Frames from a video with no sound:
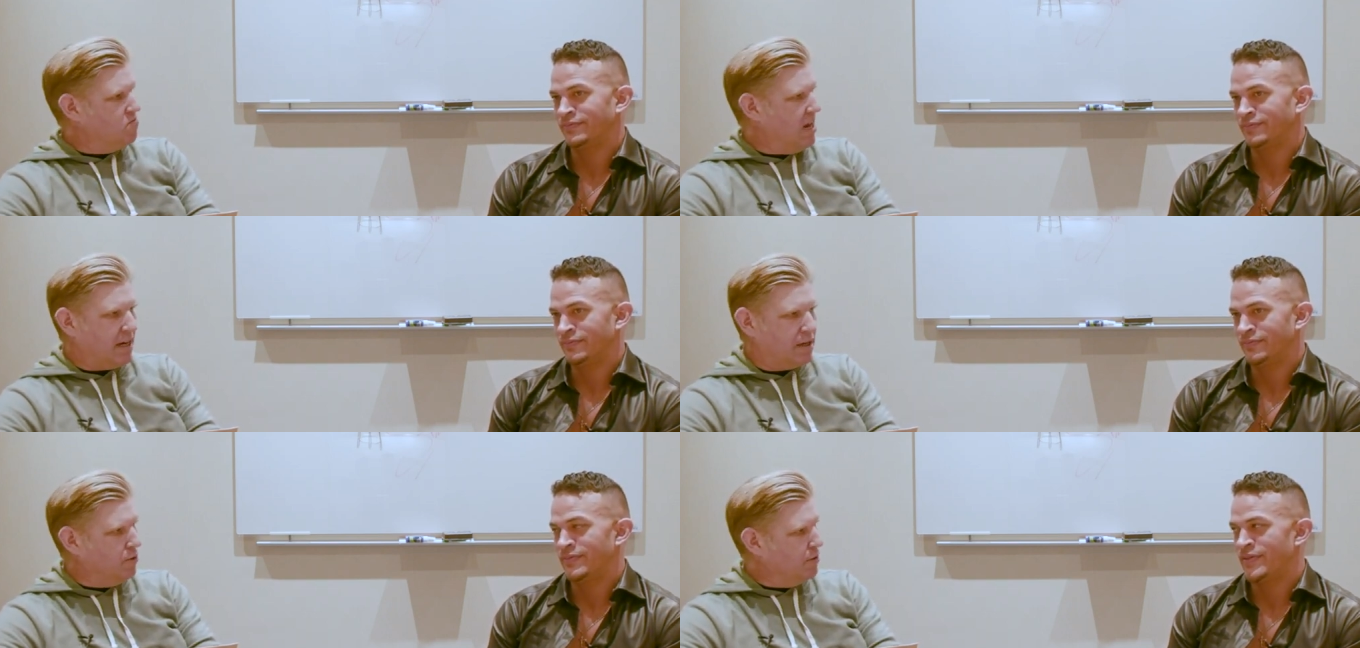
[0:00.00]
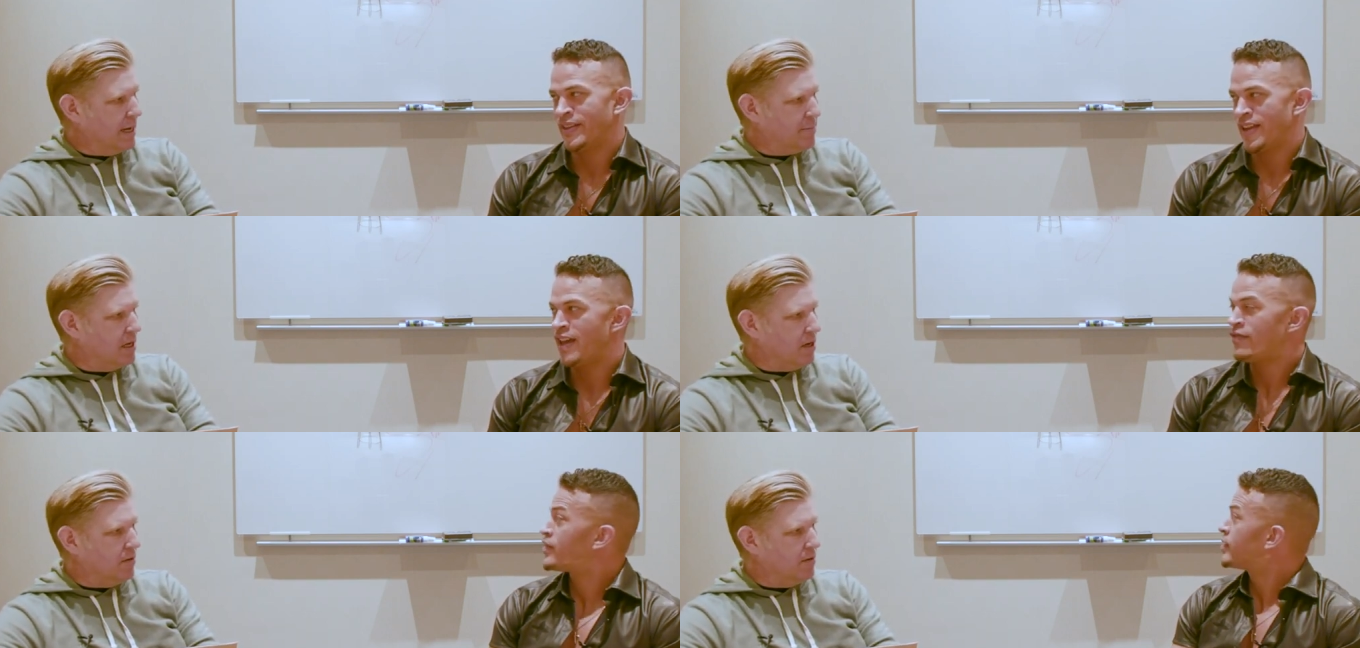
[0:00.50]
Speaker 1: Not a cool
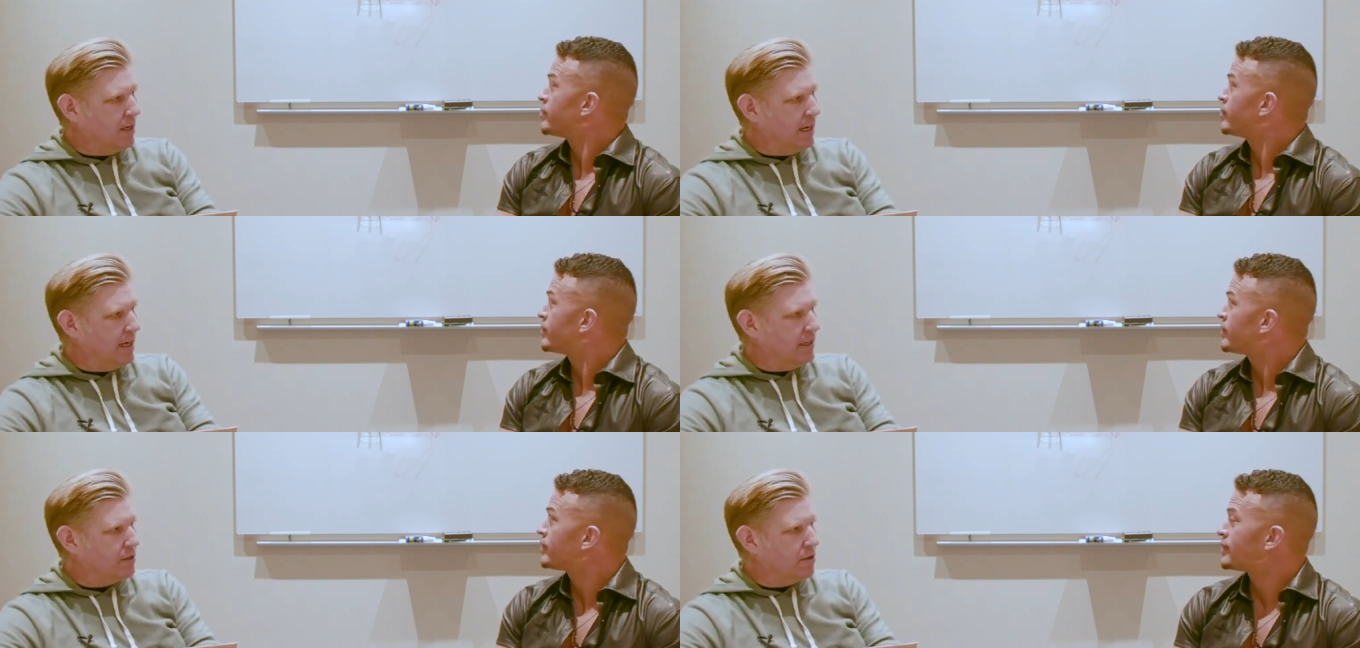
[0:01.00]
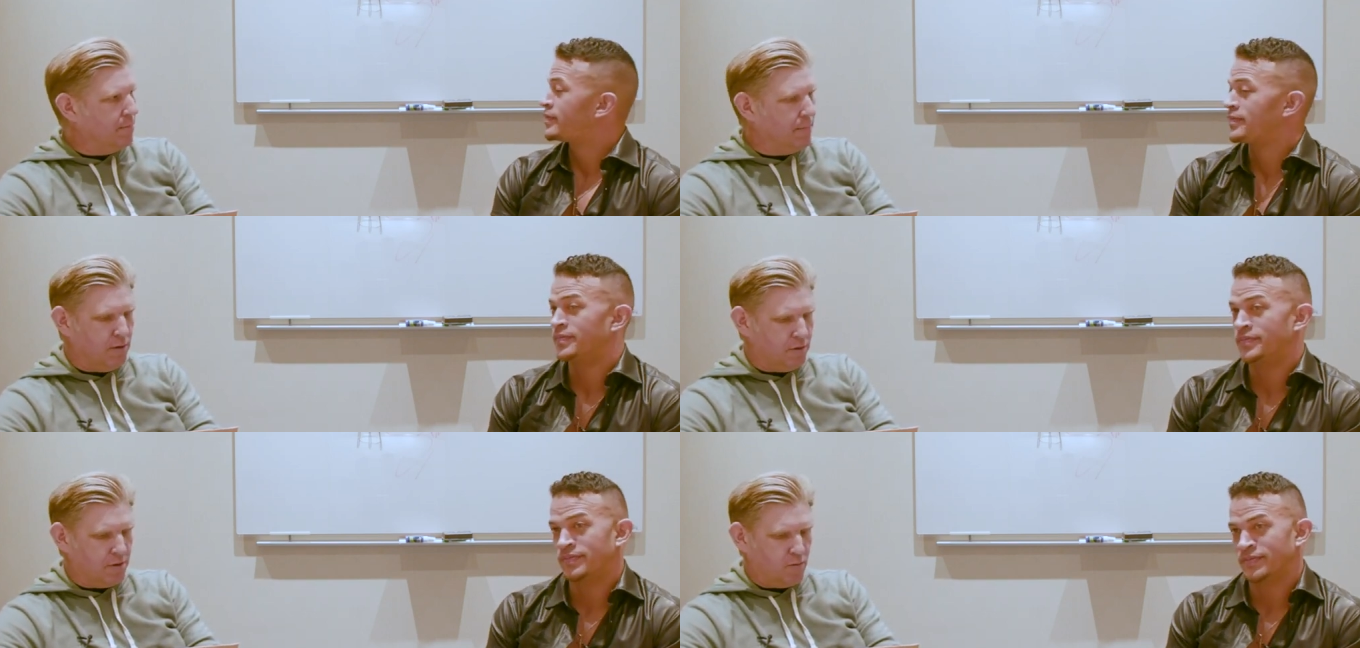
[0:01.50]
name at all. It's the
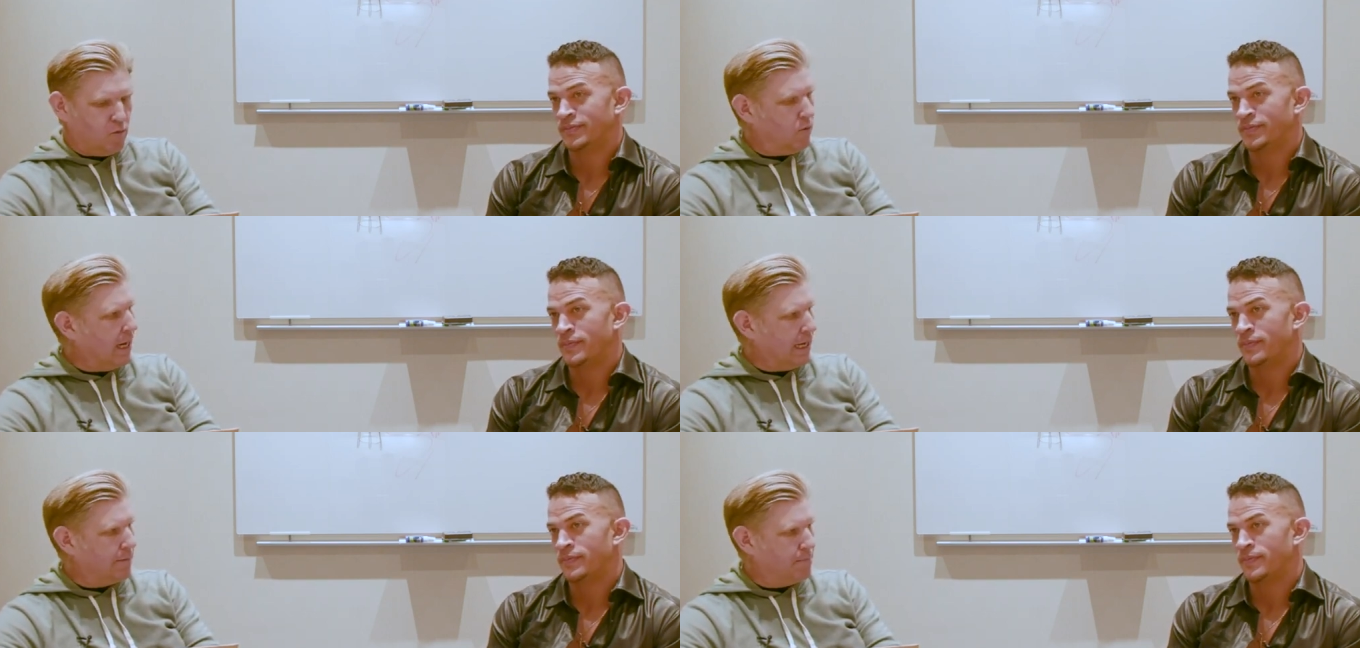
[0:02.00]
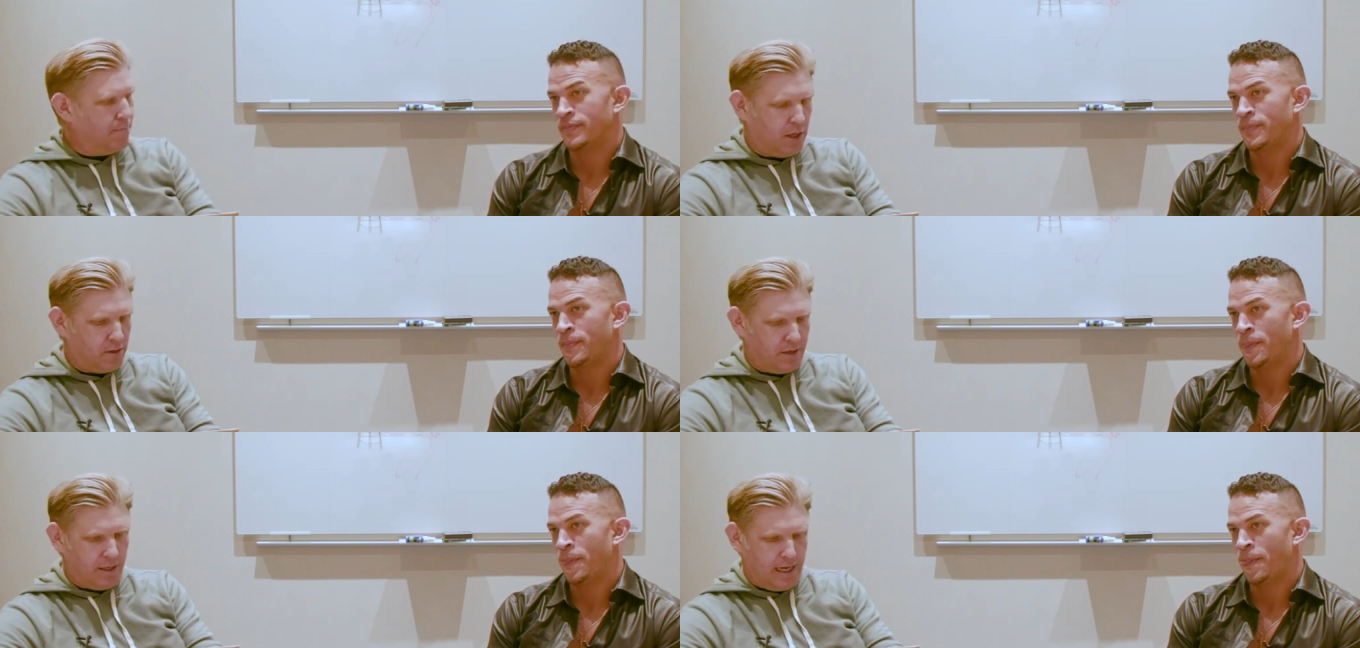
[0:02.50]
most white
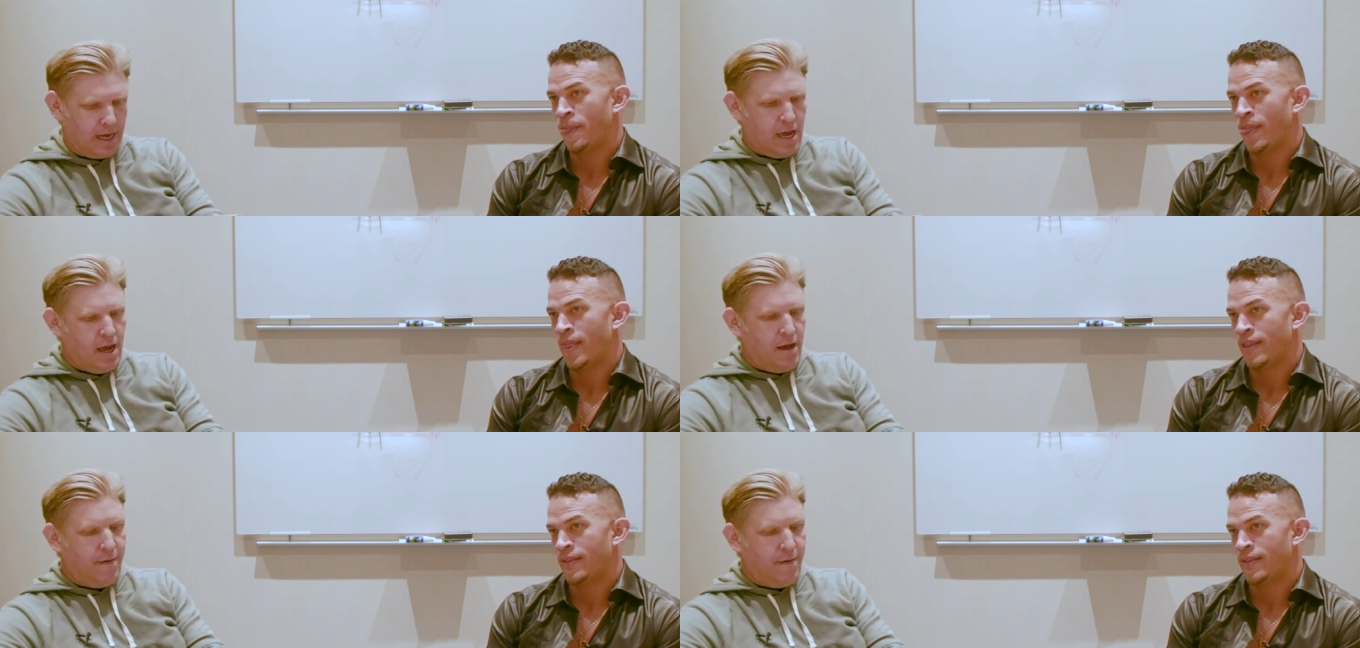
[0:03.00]
person name.